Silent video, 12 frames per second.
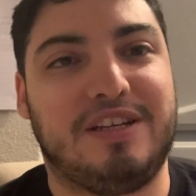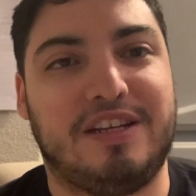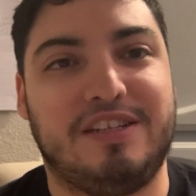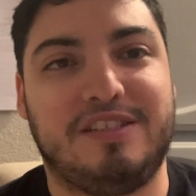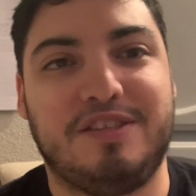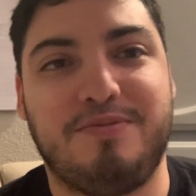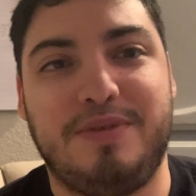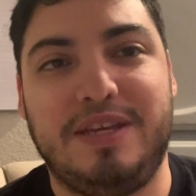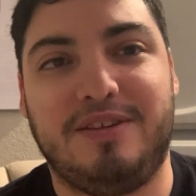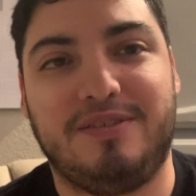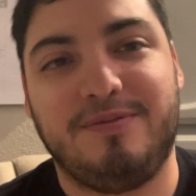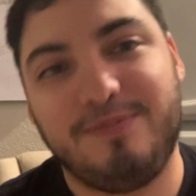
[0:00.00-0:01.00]
cut into the
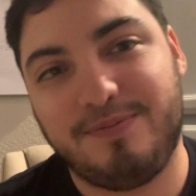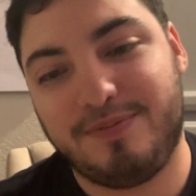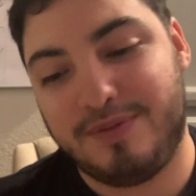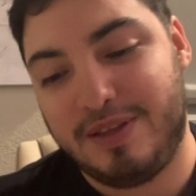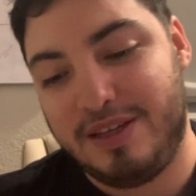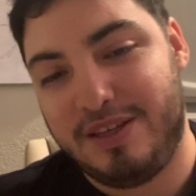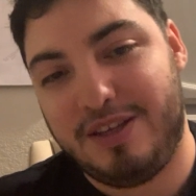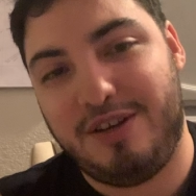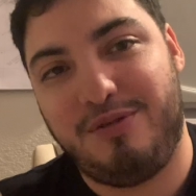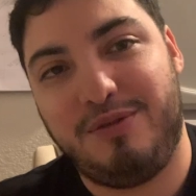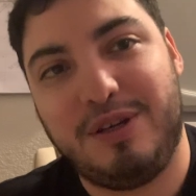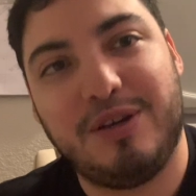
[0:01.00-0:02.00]
meat.
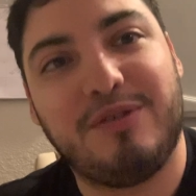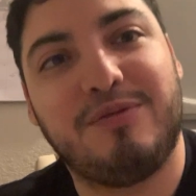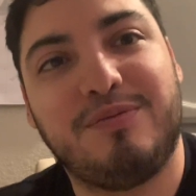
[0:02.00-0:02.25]
Here we go.